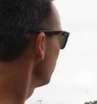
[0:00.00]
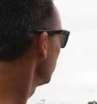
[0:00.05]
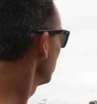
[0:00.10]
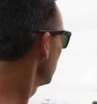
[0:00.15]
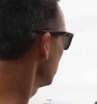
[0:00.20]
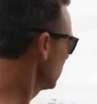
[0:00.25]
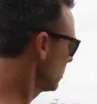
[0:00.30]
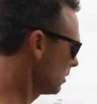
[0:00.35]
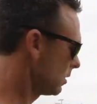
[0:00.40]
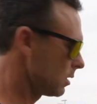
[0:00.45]

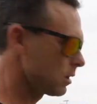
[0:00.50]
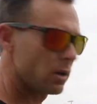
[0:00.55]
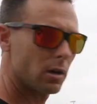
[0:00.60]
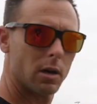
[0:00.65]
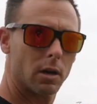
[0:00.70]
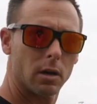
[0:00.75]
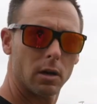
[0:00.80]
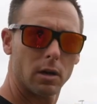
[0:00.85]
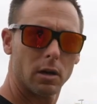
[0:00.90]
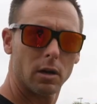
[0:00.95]
Hello,
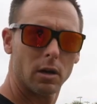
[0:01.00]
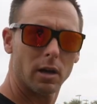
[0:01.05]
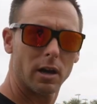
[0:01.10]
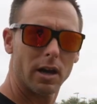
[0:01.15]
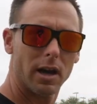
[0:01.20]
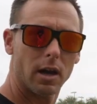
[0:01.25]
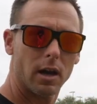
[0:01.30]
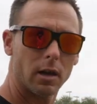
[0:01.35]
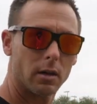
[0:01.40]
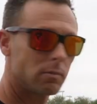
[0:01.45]
help is coming.
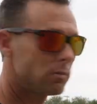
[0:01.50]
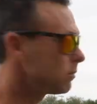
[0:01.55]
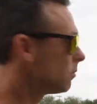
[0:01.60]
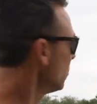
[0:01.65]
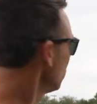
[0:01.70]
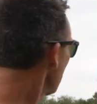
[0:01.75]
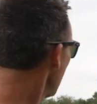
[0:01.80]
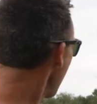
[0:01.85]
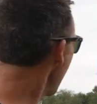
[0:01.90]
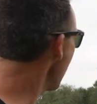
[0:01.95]

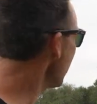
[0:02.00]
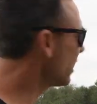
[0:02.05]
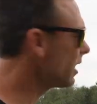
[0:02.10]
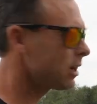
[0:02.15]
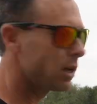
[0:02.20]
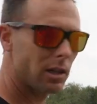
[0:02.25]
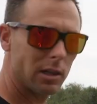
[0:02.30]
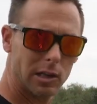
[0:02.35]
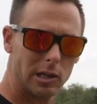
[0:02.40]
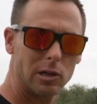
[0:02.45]
I can
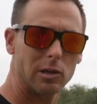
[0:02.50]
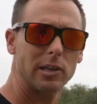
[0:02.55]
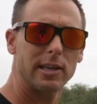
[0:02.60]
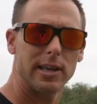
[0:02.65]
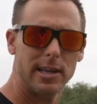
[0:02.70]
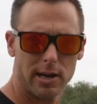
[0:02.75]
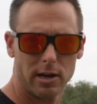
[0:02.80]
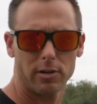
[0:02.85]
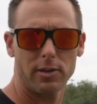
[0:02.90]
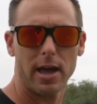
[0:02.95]
clearly
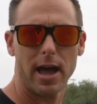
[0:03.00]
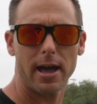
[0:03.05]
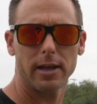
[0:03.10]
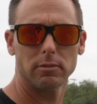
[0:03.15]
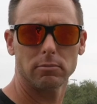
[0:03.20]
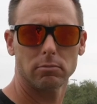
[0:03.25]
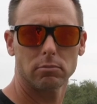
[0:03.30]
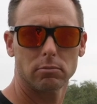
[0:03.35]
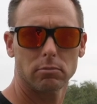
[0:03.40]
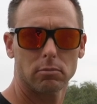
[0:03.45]
hear that.
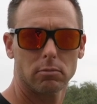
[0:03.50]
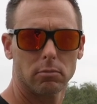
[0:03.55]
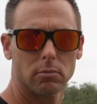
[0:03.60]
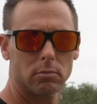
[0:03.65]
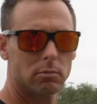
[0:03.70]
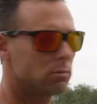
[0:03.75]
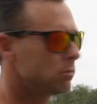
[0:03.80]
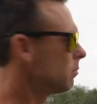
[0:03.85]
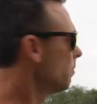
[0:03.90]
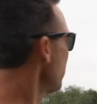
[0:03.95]

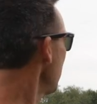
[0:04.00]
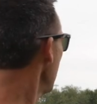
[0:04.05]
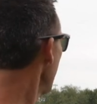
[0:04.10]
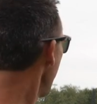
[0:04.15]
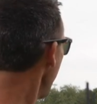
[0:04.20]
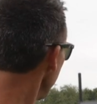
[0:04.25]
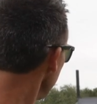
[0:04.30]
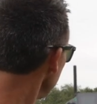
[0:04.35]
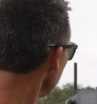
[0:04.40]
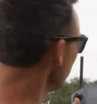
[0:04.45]
About
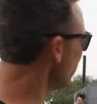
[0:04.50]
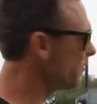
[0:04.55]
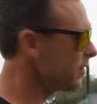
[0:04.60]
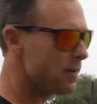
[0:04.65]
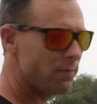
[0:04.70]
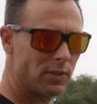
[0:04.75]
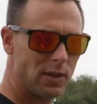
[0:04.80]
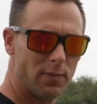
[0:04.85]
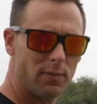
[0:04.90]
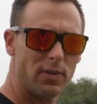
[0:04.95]

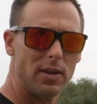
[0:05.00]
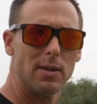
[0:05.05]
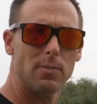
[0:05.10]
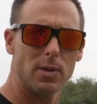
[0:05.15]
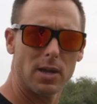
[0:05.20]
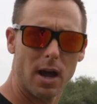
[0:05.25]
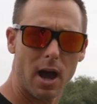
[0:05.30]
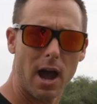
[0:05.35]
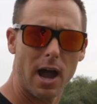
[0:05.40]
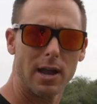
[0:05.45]
150 feet
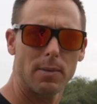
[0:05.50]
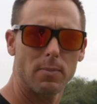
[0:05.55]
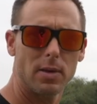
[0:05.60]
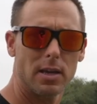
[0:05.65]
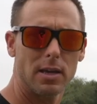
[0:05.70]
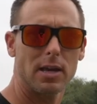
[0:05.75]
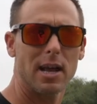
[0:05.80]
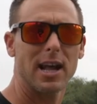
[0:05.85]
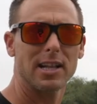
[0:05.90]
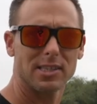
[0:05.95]
behind
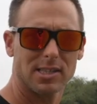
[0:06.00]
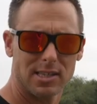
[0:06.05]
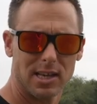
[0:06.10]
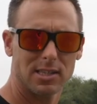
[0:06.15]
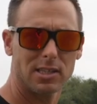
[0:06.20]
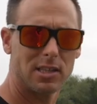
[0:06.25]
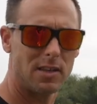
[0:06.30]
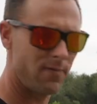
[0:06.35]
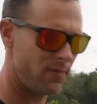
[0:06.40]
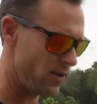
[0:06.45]
me at
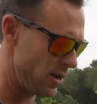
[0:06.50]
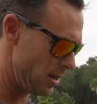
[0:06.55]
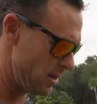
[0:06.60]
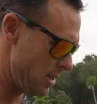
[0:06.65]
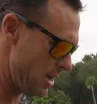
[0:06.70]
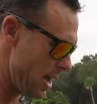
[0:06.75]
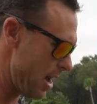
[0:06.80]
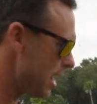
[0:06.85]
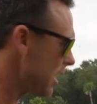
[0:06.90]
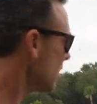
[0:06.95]
60 feet in
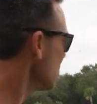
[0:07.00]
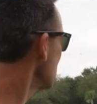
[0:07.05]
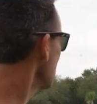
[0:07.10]
the air.